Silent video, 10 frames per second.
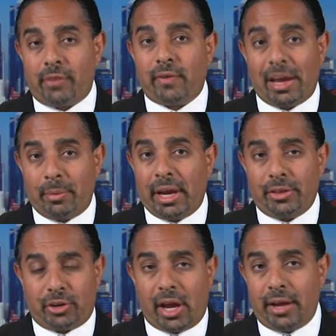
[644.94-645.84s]
vitamin A in their
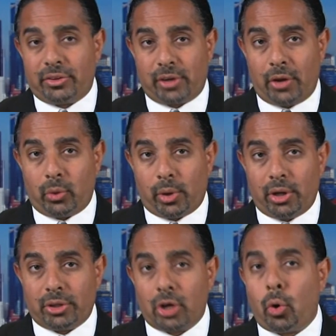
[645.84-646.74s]
diets around the
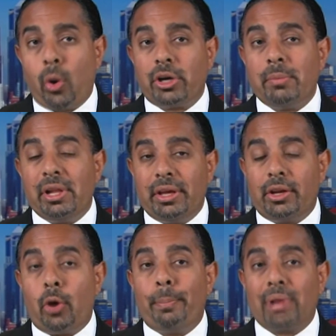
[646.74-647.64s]
world. A quarter million
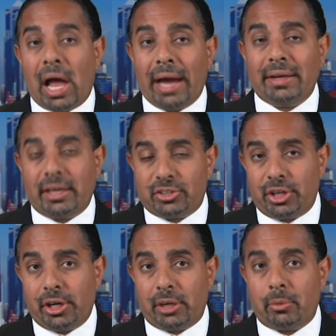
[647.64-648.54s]
go blind each
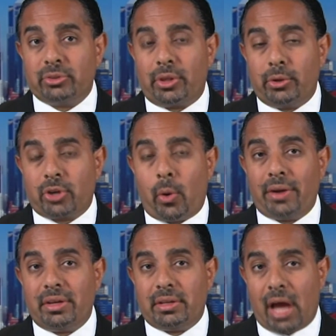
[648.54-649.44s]
year, and most of those go on
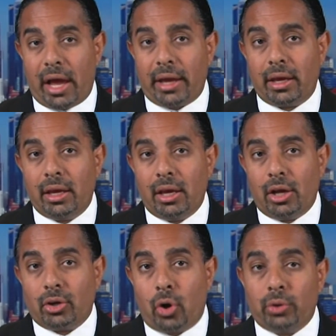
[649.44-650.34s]
to die.
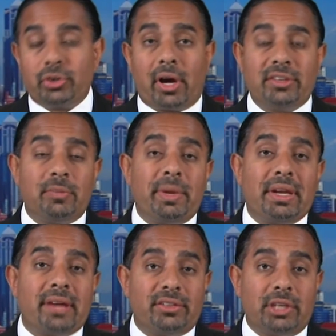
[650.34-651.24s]
Golden rice has been in
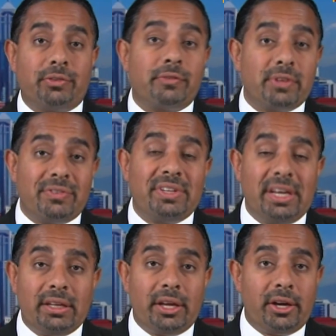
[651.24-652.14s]
testing for
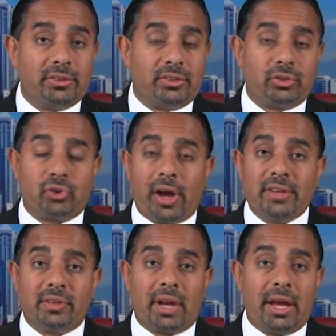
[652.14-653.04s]
15 years. It's a rice
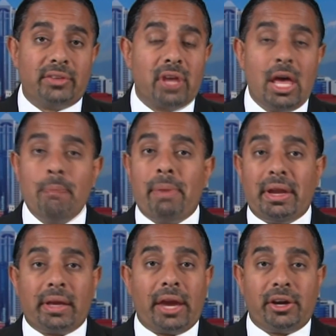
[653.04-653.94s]
that has beta
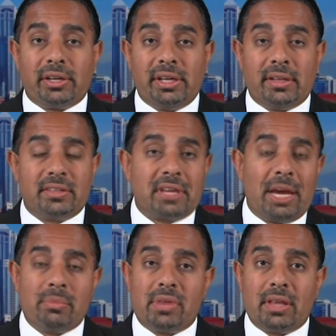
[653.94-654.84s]
carotene, the same
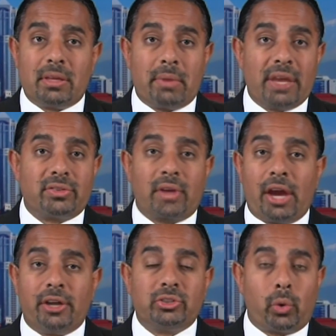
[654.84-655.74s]
thing that makes
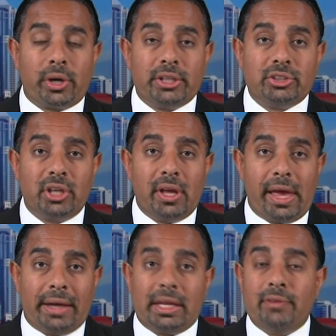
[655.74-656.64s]
carrots orange
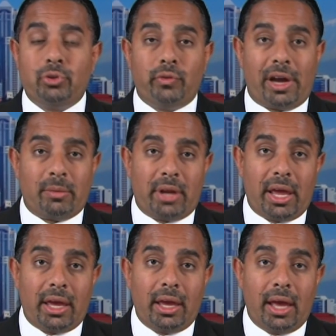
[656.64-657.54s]
and gives you vitamin
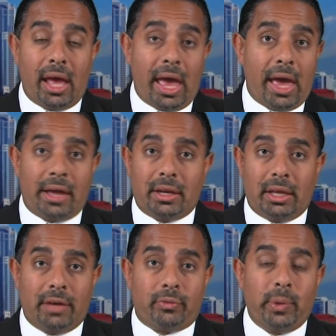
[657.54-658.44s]
A. And
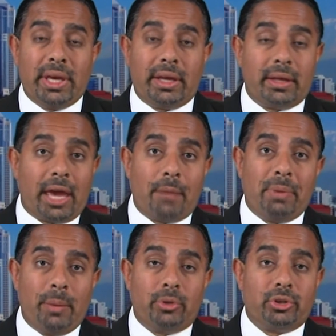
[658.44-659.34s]
if we can get
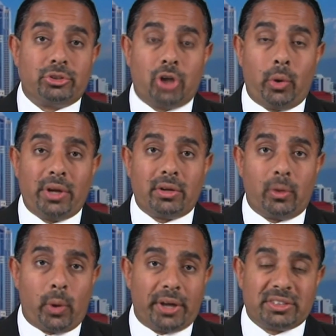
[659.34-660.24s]
people to grow it,
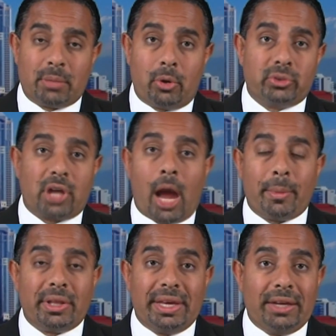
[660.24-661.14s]
where it's the most
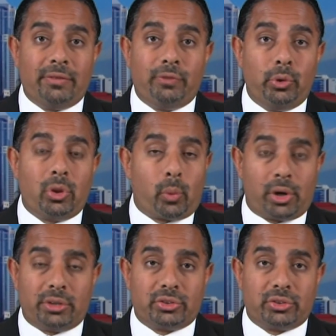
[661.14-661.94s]
commonly eaten food in the world is